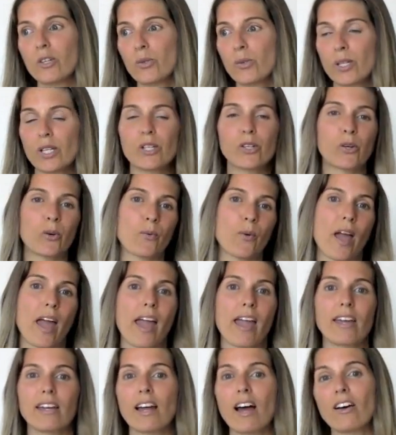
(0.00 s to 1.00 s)
You eat your
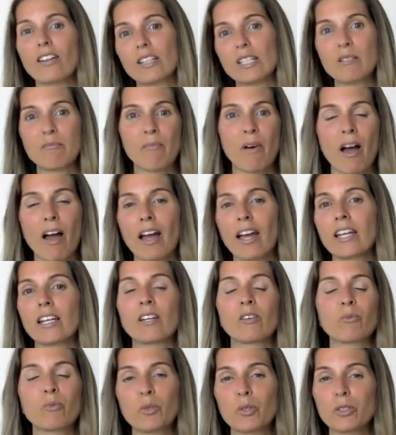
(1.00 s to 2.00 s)
way and I'll eat
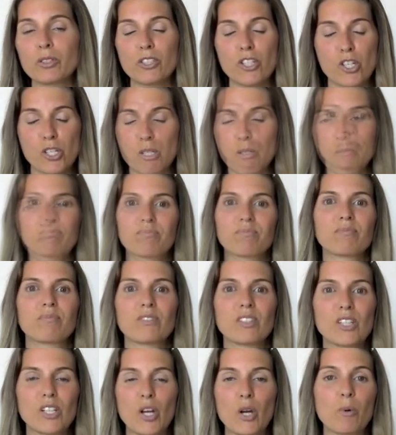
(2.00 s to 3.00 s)
mine, and we'll just,
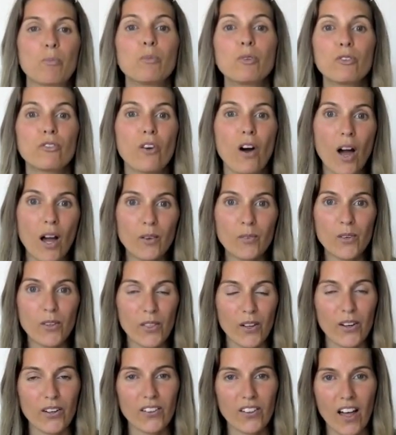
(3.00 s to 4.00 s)
you know, move on
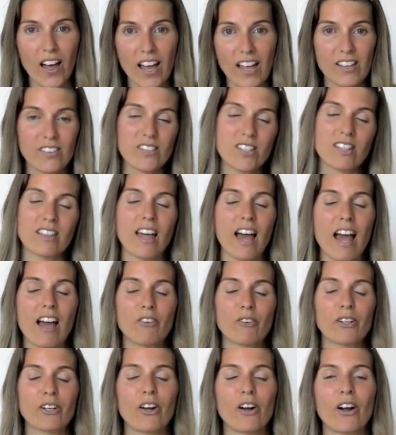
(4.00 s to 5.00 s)
with our lives in
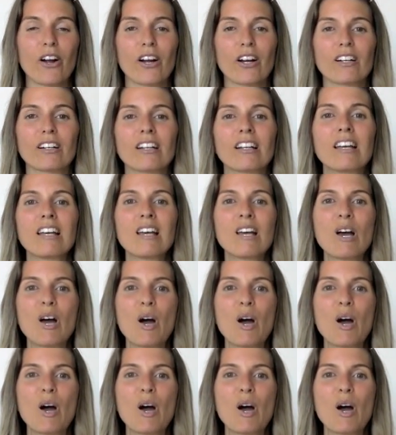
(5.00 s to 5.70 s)
that regard.